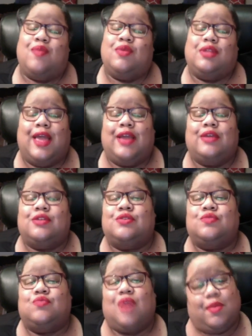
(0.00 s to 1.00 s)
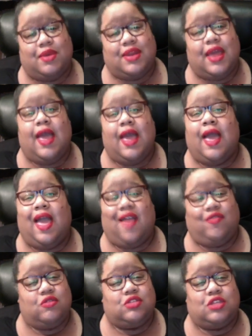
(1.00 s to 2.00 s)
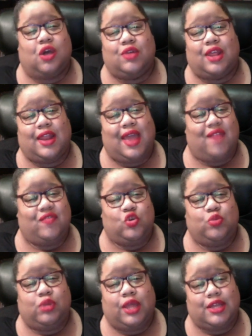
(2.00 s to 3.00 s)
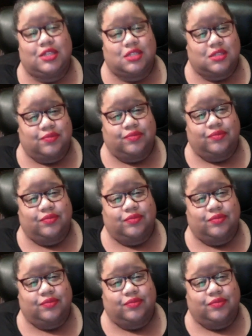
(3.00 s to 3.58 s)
I'm like, Robin, have you sold that half duplex?